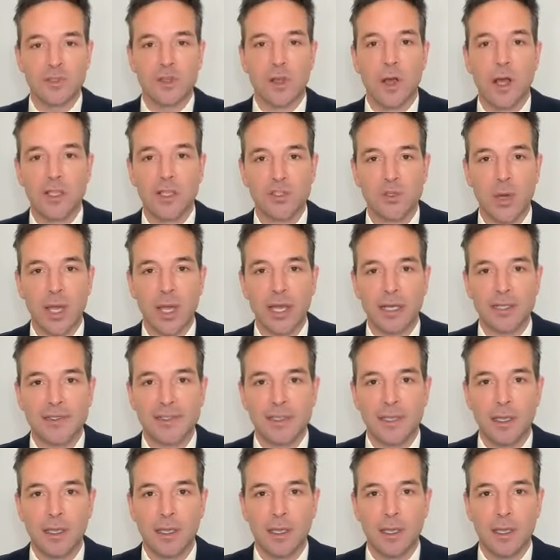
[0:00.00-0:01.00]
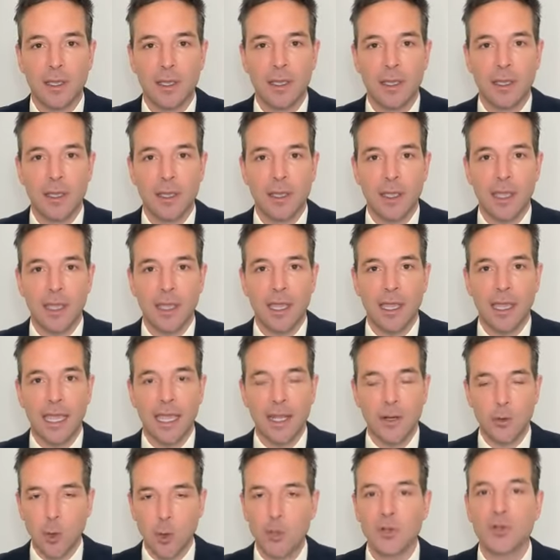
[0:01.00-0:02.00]
contracts.
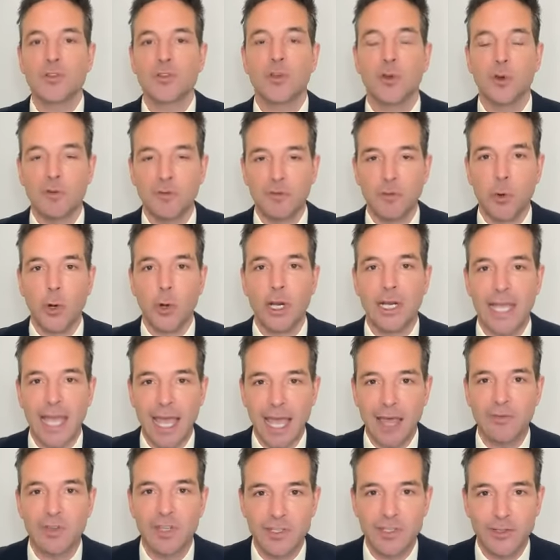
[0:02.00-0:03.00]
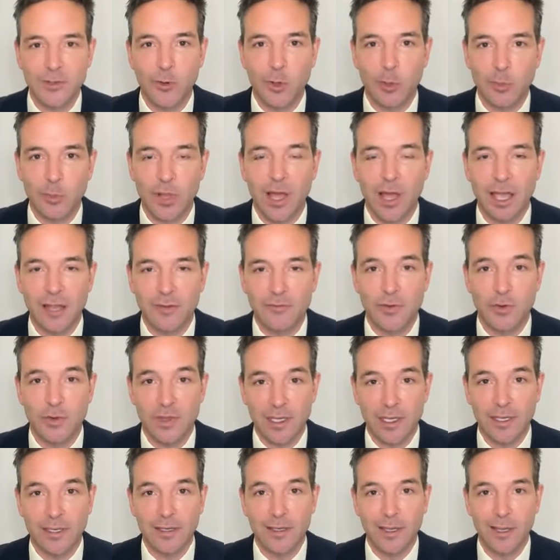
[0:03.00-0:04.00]
In order to avoid having to apply for
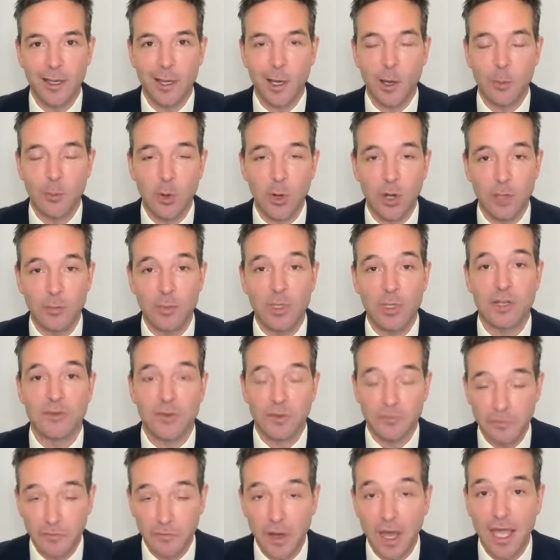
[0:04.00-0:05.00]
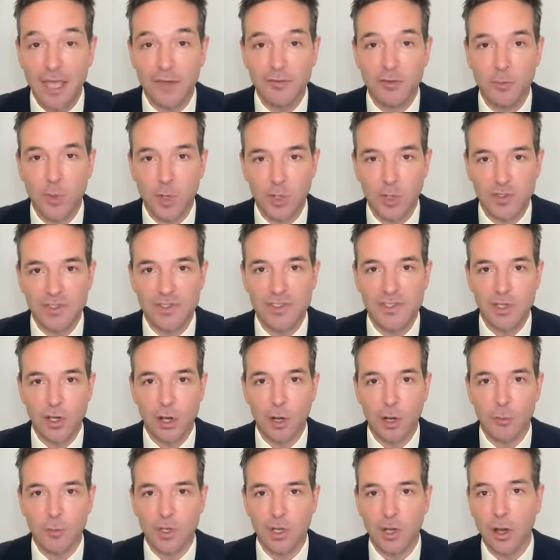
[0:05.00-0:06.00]
the appointment of 5 emergency
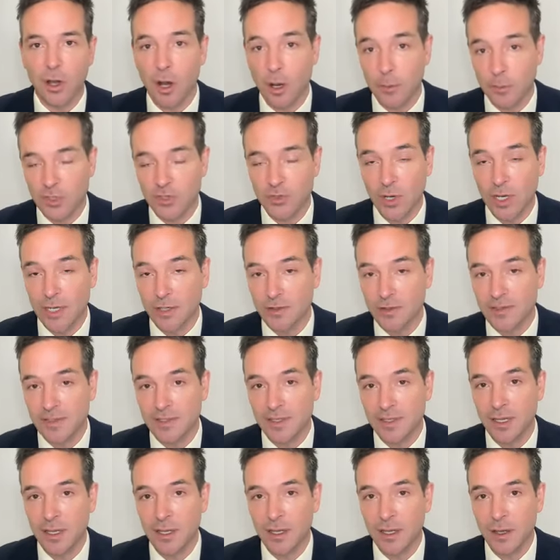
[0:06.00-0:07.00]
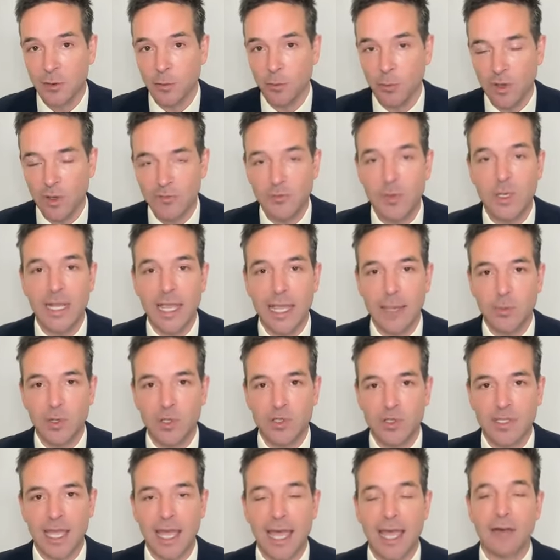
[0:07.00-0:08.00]
arbitrators, we've been able
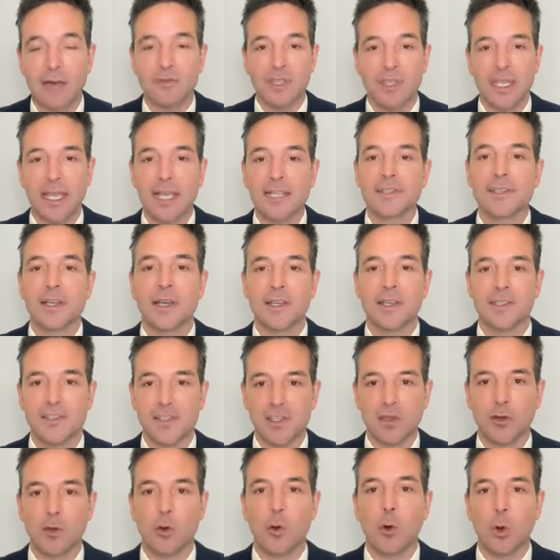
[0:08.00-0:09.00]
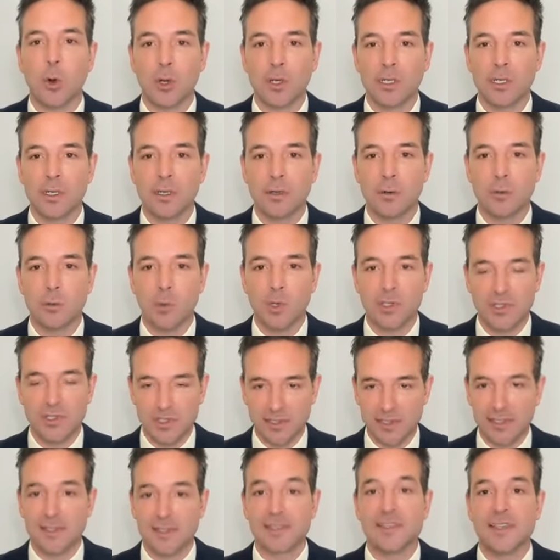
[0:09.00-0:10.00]
to have the SIAC court, which is
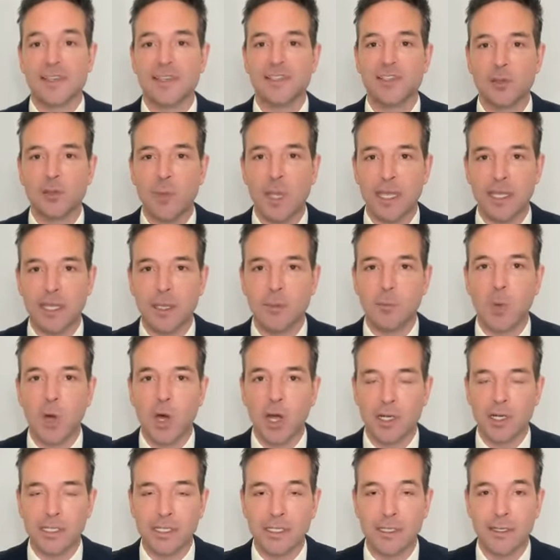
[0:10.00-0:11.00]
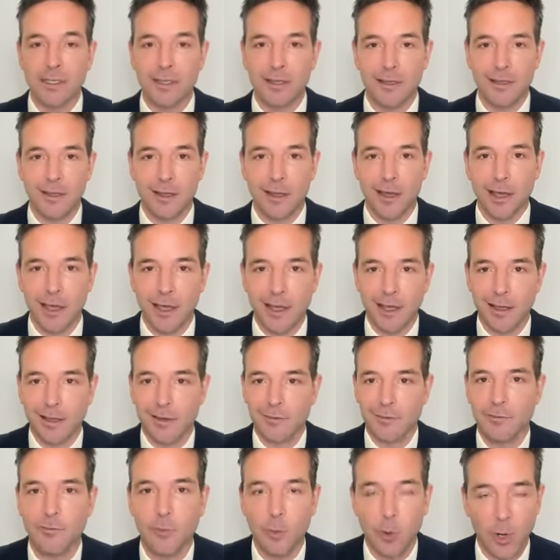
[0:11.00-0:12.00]
the decision-making body
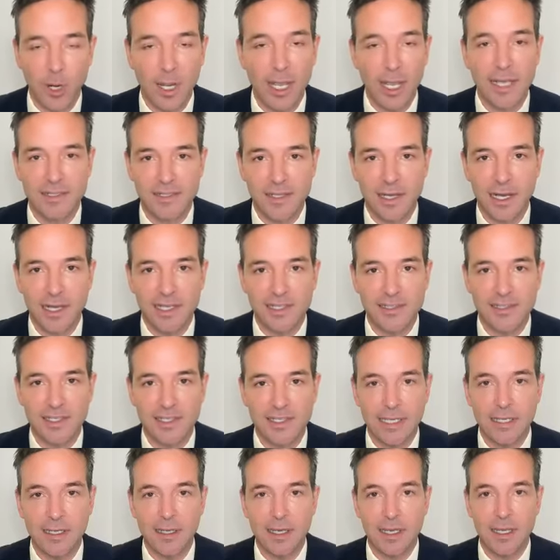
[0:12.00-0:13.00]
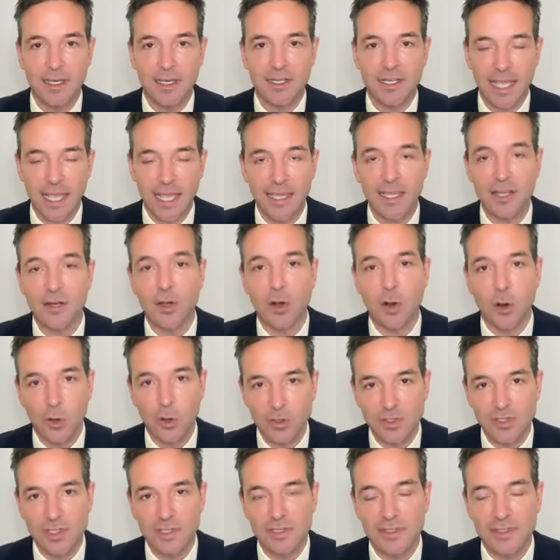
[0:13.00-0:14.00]
for SIAC, take an
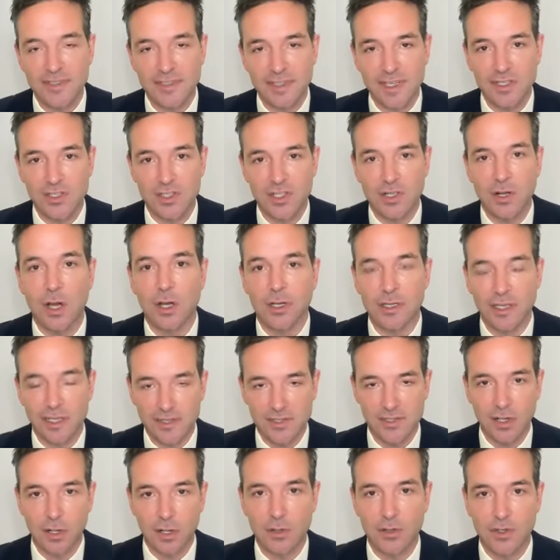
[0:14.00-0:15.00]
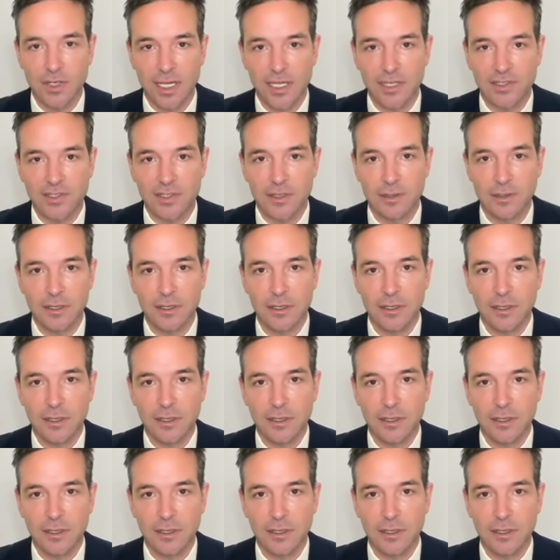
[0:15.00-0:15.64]
urgent decision on consolidation.